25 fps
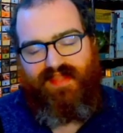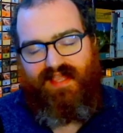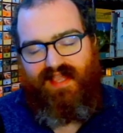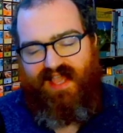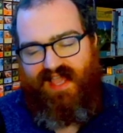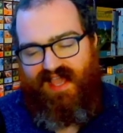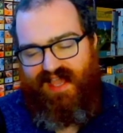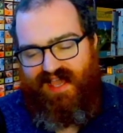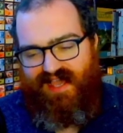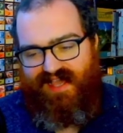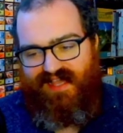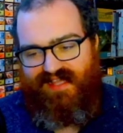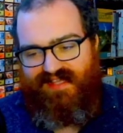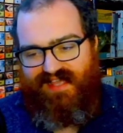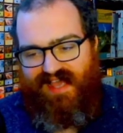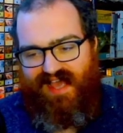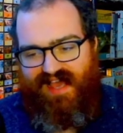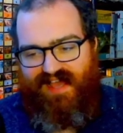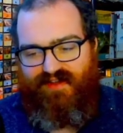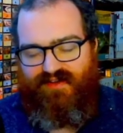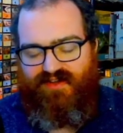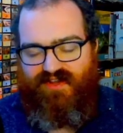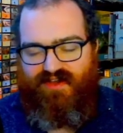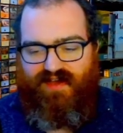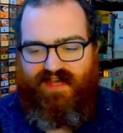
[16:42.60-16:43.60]
And I
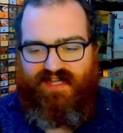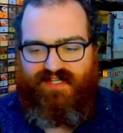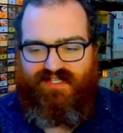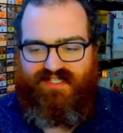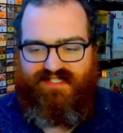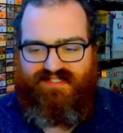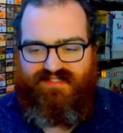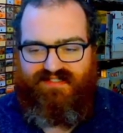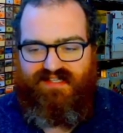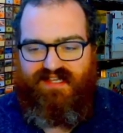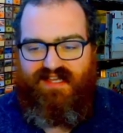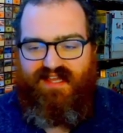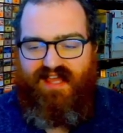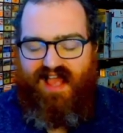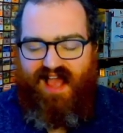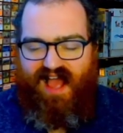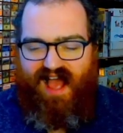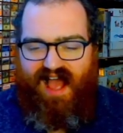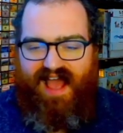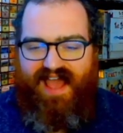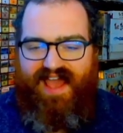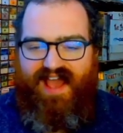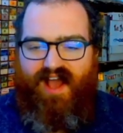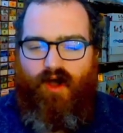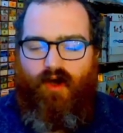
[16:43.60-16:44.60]
don't know,
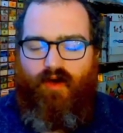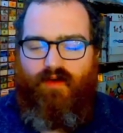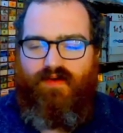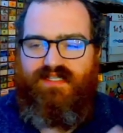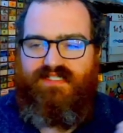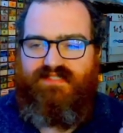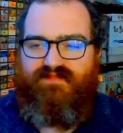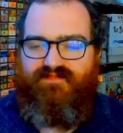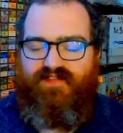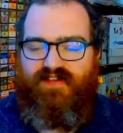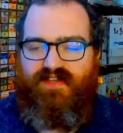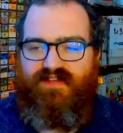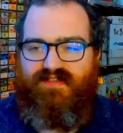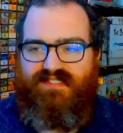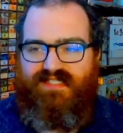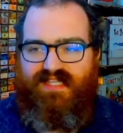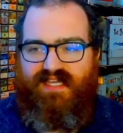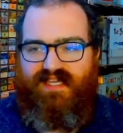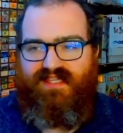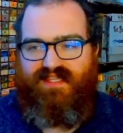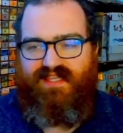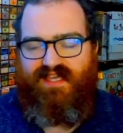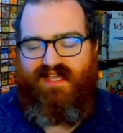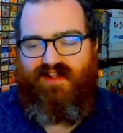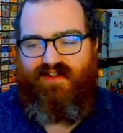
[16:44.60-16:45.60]
it always feels
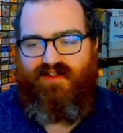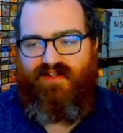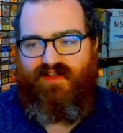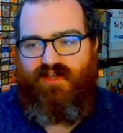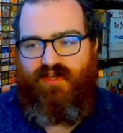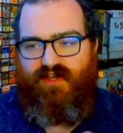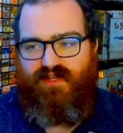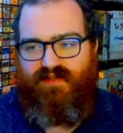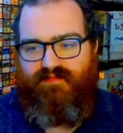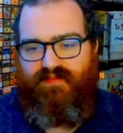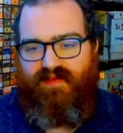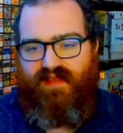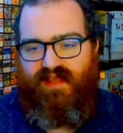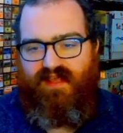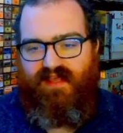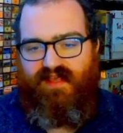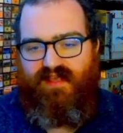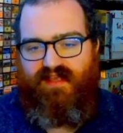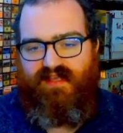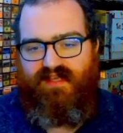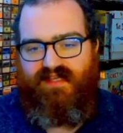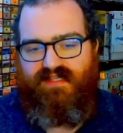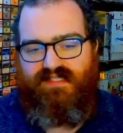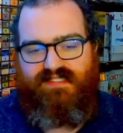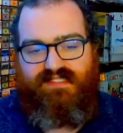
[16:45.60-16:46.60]
like there could
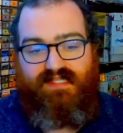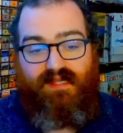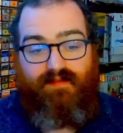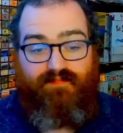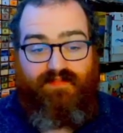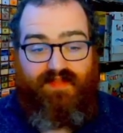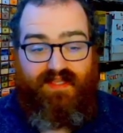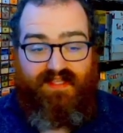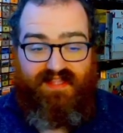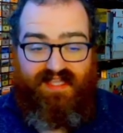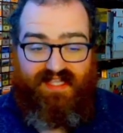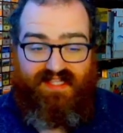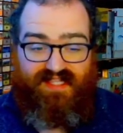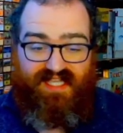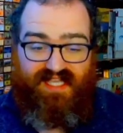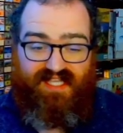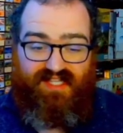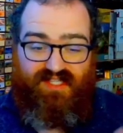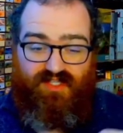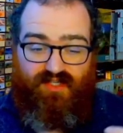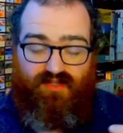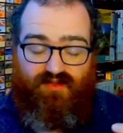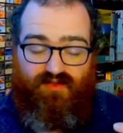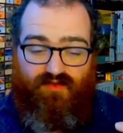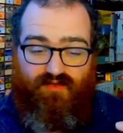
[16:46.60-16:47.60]
be something that they
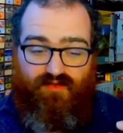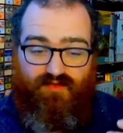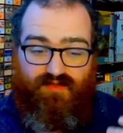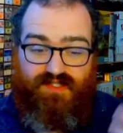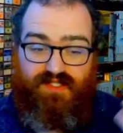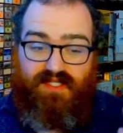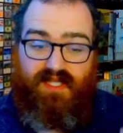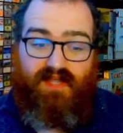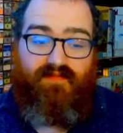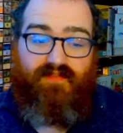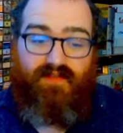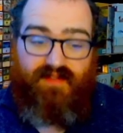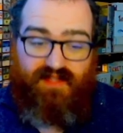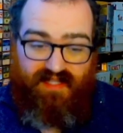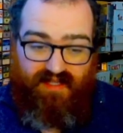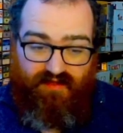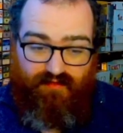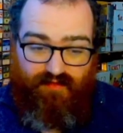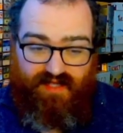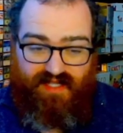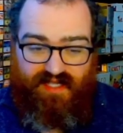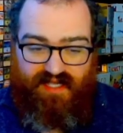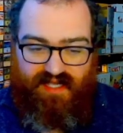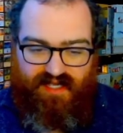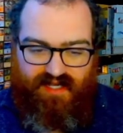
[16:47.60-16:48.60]
do differently
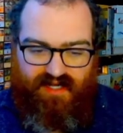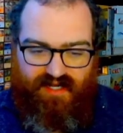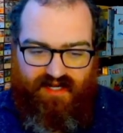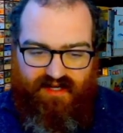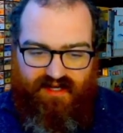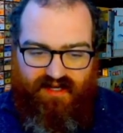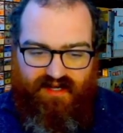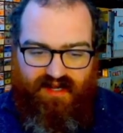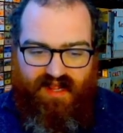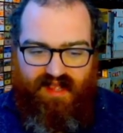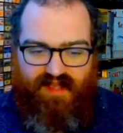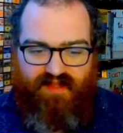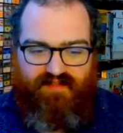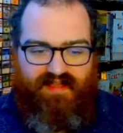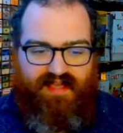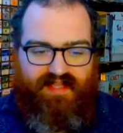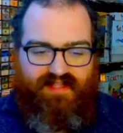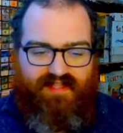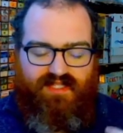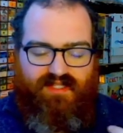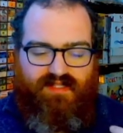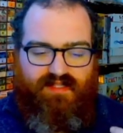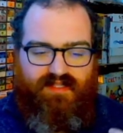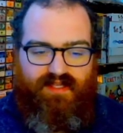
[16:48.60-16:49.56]
with Kicker that,